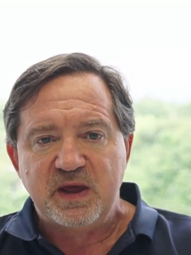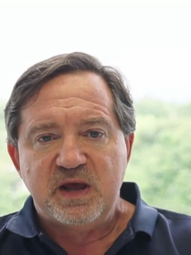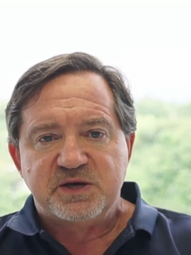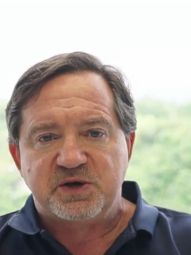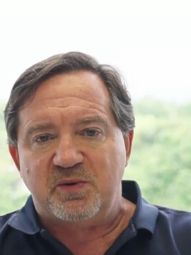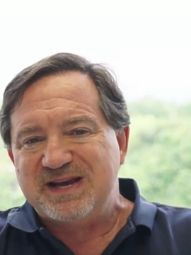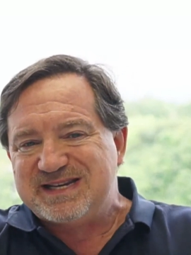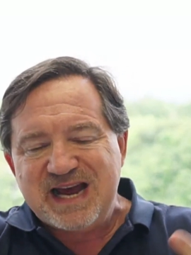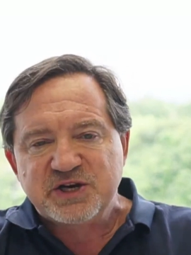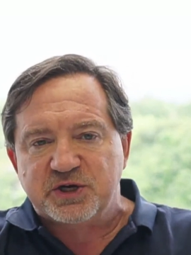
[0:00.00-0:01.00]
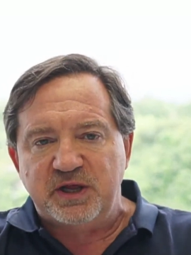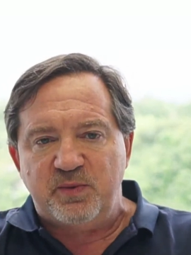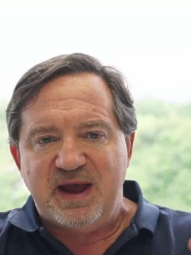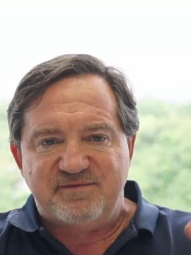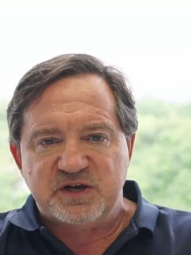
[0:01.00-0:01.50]
So essentially, we
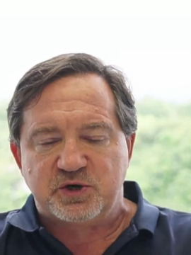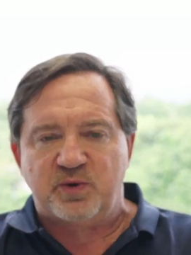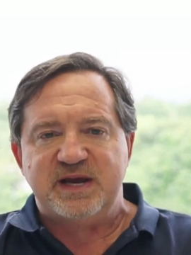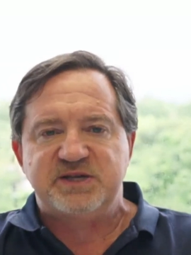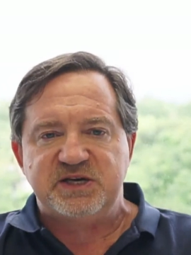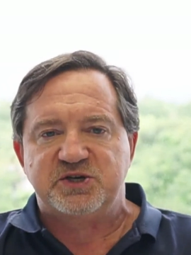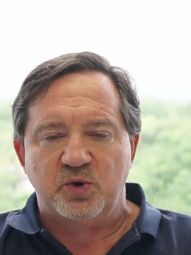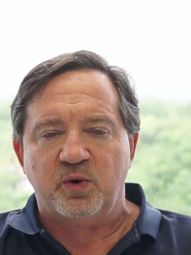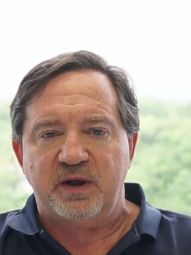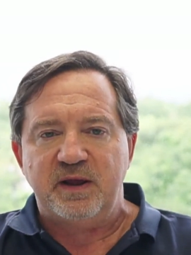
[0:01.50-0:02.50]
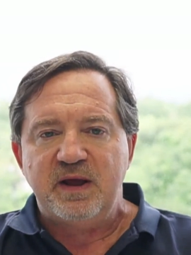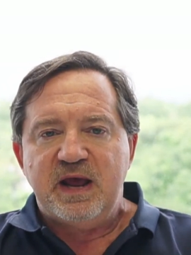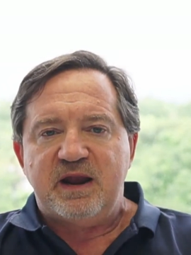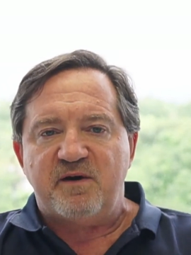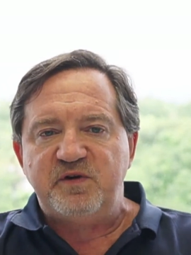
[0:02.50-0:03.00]
have this crazy story.
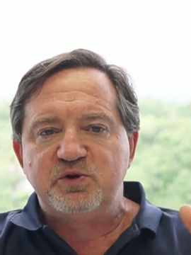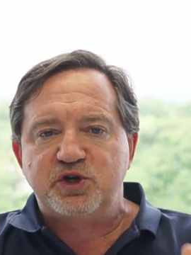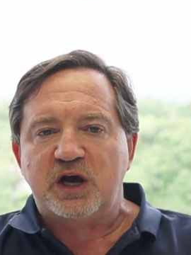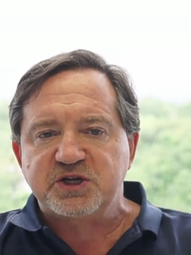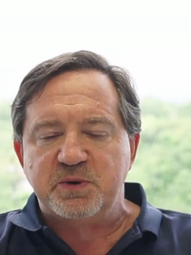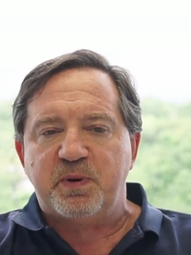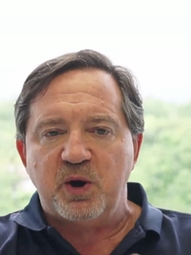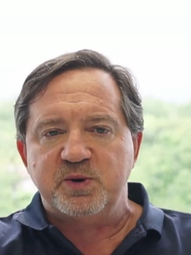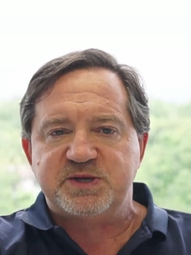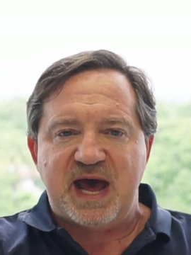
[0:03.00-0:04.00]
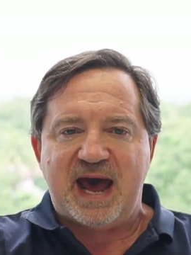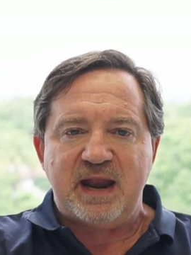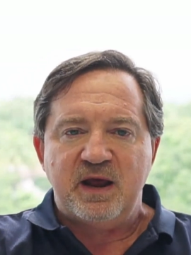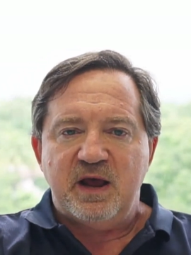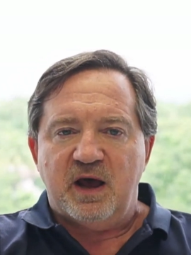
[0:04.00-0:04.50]
Now, if you juxtapose that
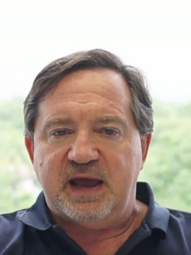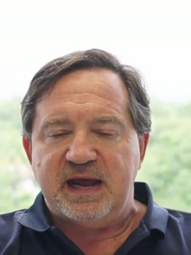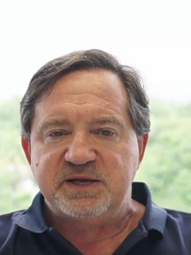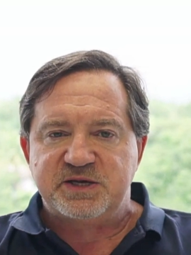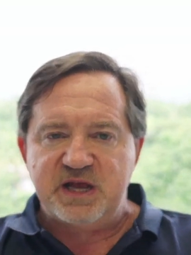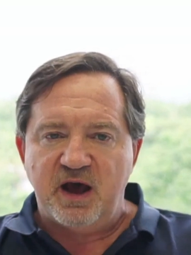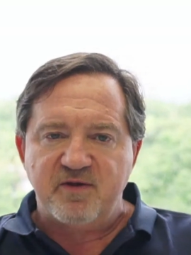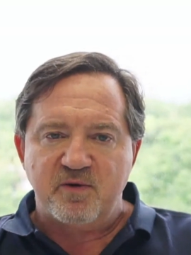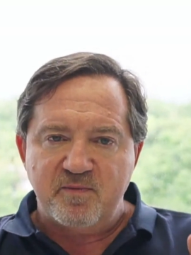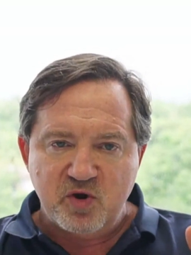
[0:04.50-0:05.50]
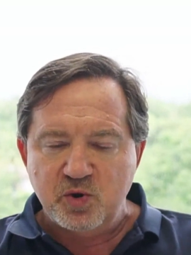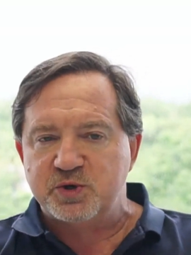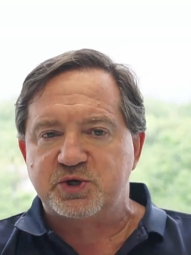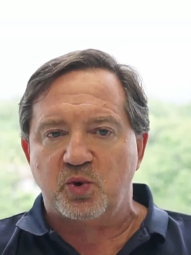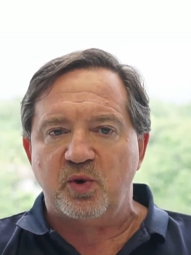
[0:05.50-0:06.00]
against the other news
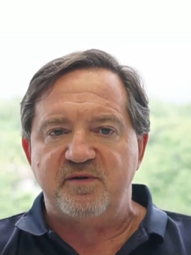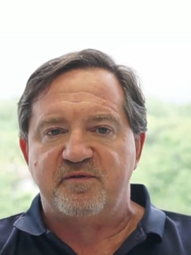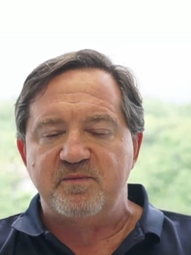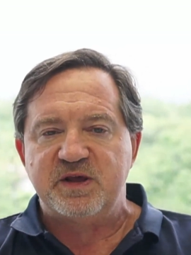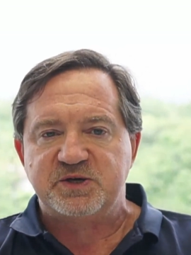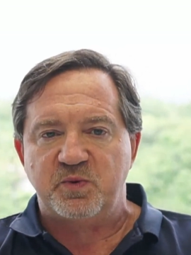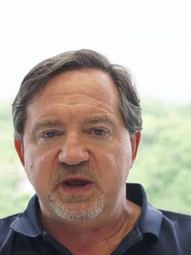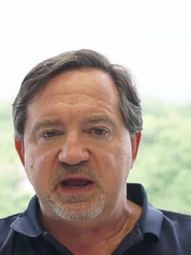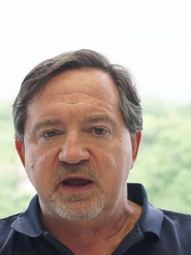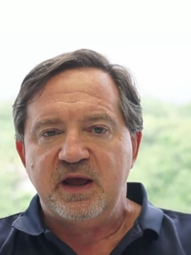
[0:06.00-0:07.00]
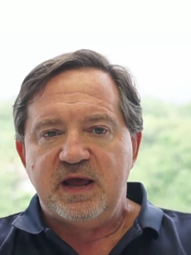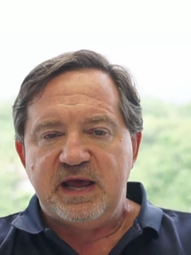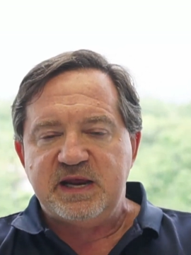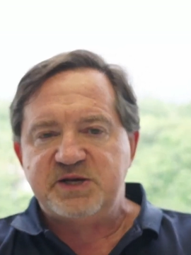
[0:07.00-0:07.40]
story from this week, it is